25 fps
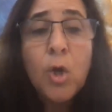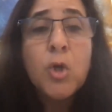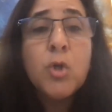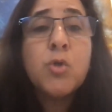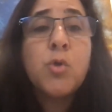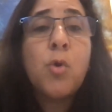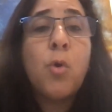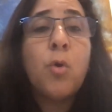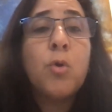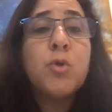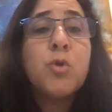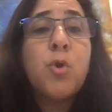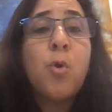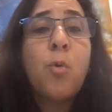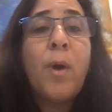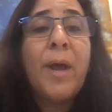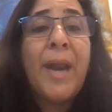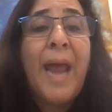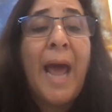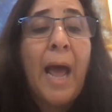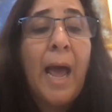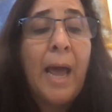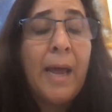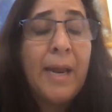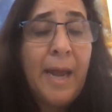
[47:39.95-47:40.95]
So what,
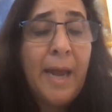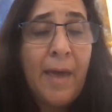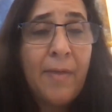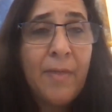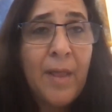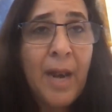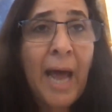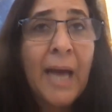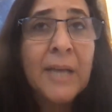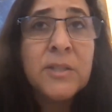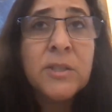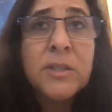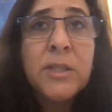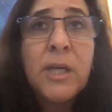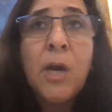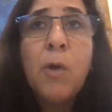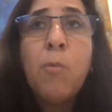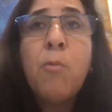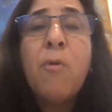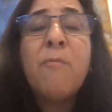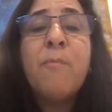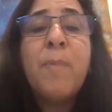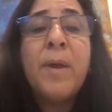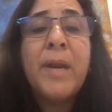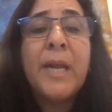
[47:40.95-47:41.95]
in the last year,
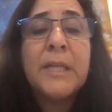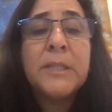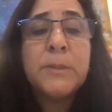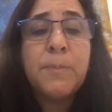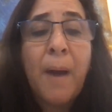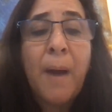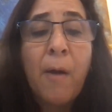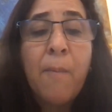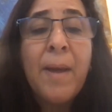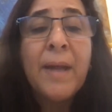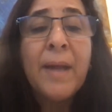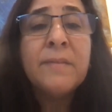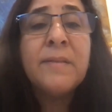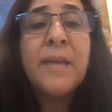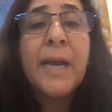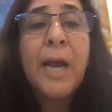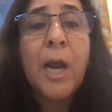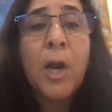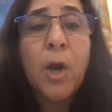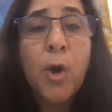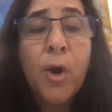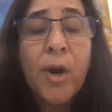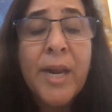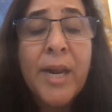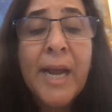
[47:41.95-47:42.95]
we've been experimenting
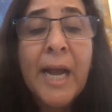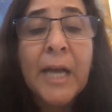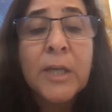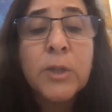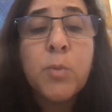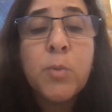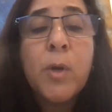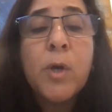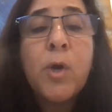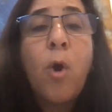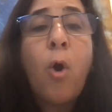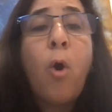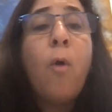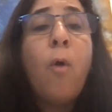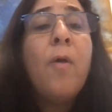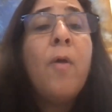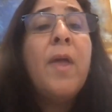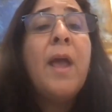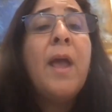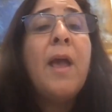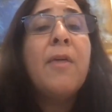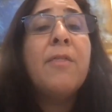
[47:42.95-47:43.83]
and learning as we go.